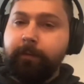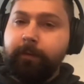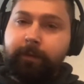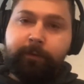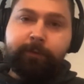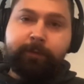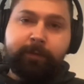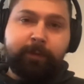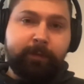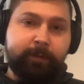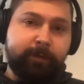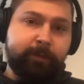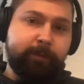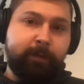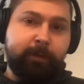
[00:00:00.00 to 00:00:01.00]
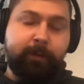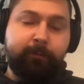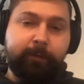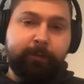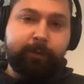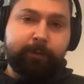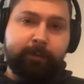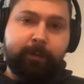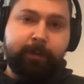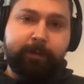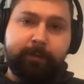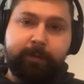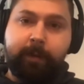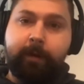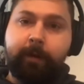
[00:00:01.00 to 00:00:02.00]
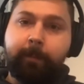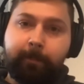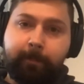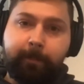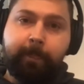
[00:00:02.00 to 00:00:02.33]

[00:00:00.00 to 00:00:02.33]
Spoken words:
using existing infrastructure that's there.